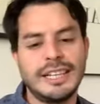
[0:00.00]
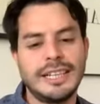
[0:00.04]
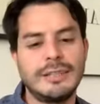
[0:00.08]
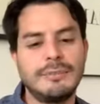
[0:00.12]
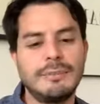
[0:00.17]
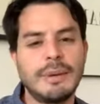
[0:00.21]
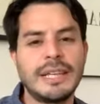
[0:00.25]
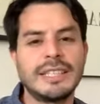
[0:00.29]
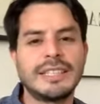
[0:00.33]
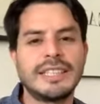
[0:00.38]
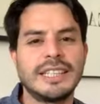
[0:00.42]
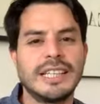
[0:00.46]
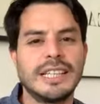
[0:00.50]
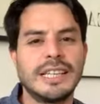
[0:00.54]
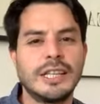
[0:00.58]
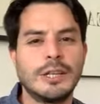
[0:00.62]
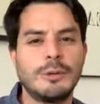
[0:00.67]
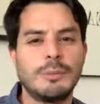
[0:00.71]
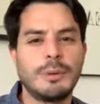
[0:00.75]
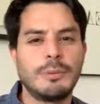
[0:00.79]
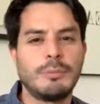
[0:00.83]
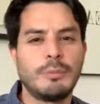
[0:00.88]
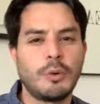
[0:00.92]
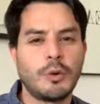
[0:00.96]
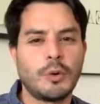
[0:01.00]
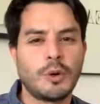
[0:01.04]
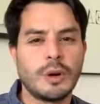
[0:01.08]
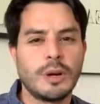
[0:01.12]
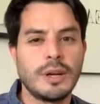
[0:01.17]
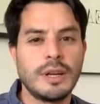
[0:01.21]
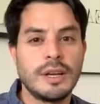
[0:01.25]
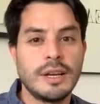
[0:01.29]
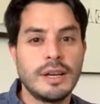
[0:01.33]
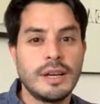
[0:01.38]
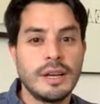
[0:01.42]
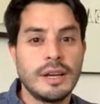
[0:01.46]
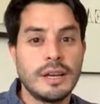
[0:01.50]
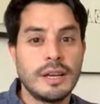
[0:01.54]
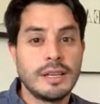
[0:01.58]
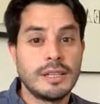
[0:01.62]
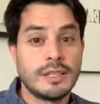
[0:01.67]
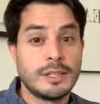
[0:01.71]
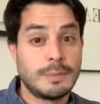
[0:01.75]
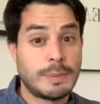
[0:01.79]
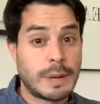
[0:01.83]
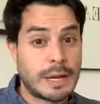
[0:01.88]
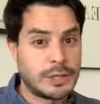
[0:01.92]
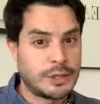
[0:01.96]
it makes it a little bit more
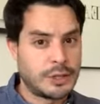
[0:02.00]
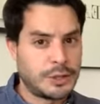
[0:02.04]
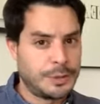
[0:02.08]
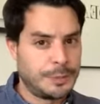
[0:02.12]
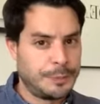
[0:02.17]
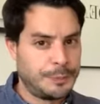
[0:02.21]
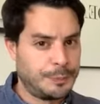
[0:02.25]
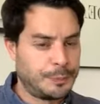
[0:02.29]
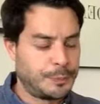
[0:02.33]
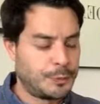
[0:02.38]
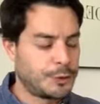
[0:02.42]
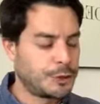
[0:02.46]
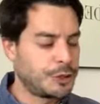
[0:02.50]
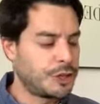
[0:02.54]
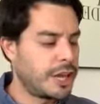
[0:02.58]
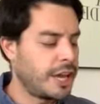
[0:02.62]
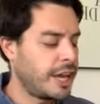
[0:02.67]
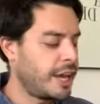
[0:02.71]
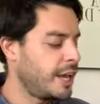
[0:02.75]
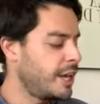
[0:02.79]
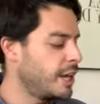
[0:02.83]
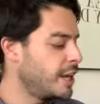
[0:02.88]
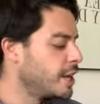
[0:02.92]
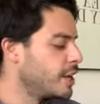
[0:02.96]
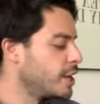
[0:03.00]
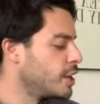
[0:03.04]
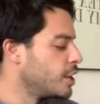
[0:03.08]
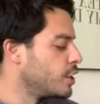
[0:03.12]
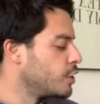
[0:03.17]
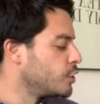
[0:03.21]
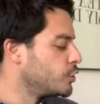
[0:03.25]
special, okay?